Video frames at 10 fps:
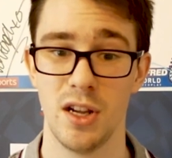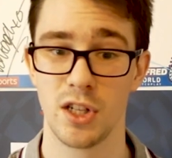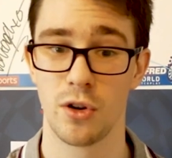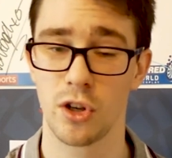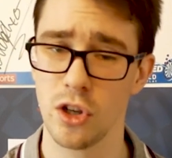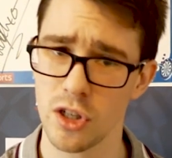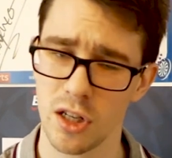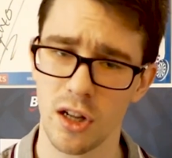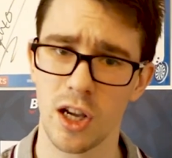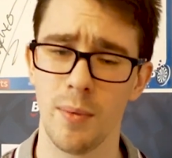So
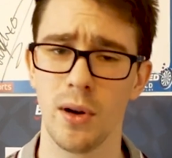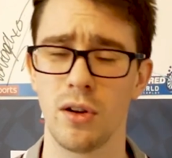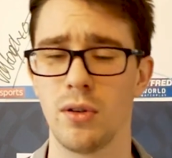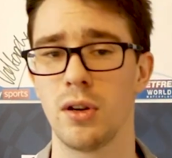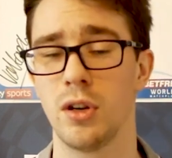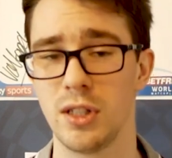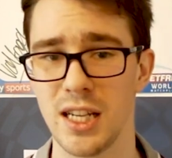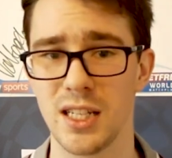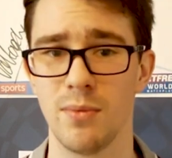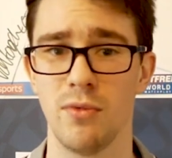a couple of
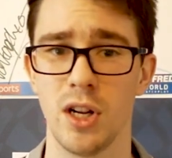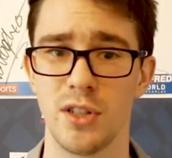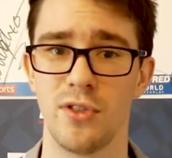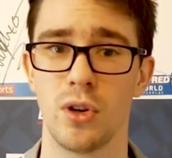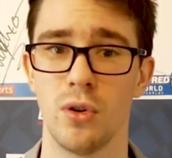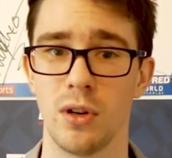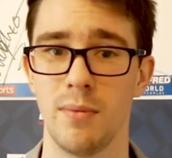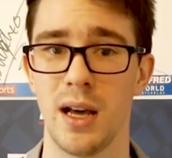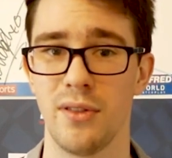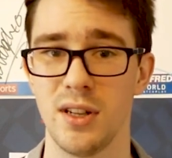decent runs for Gordon
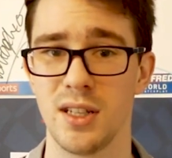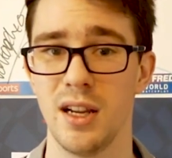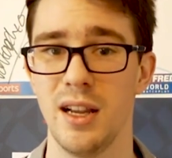Mathers.